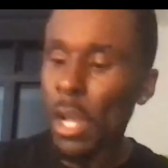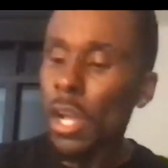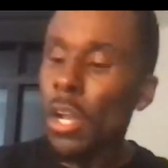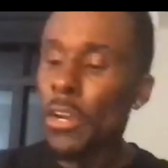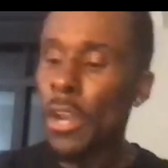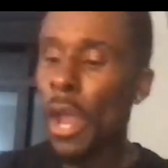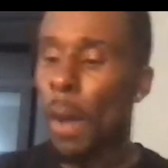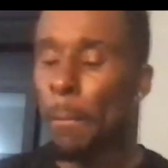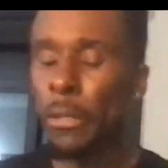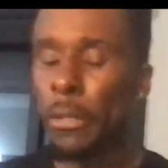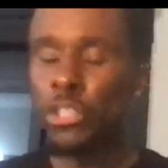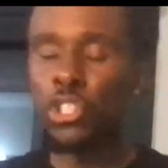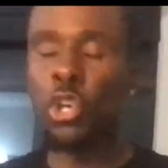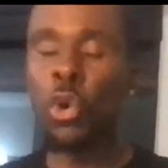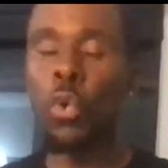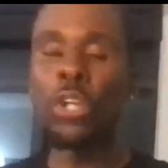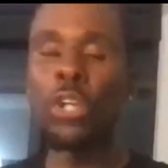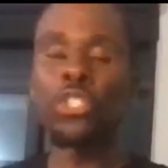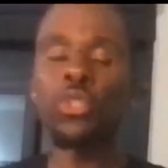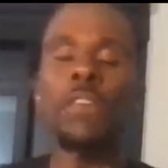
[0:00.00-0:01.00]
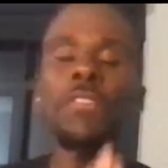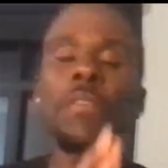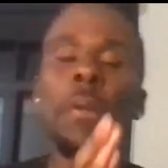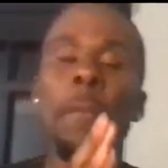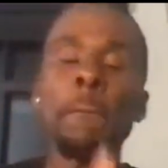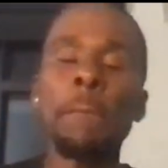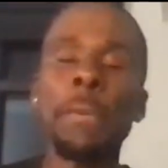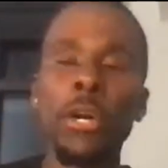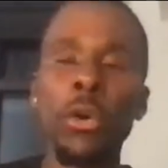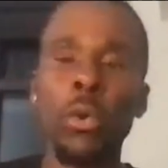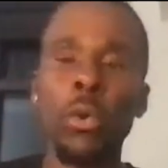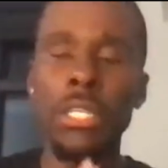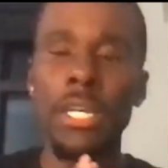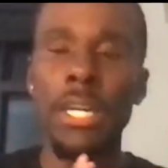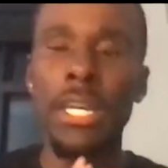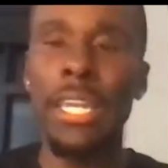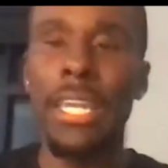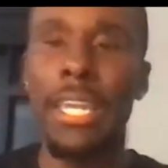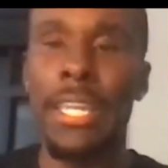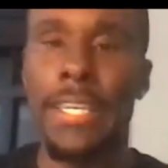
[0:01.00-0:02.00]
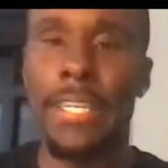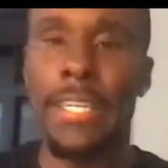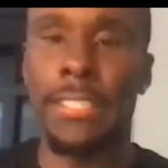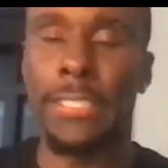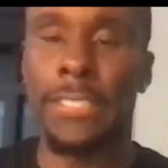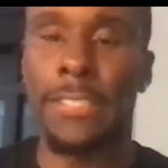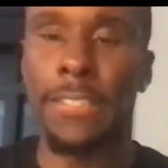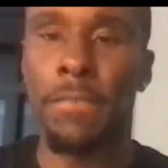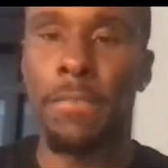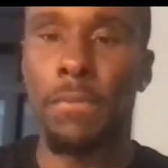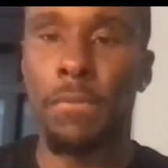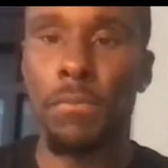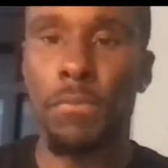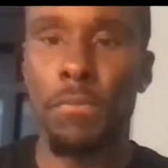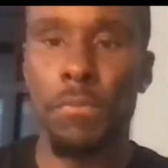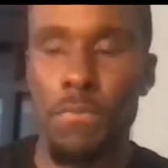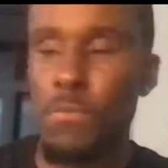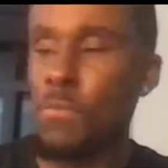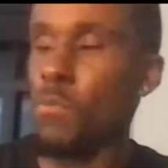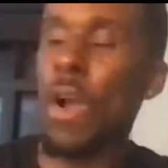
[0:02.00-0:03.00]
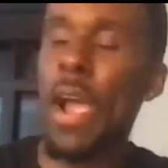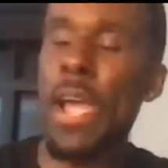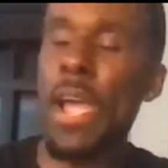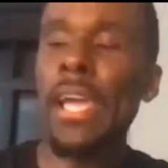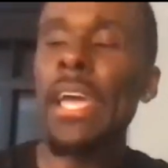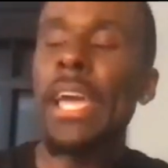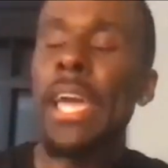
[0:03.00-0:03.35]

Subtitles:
Number two is you have to build a list, right?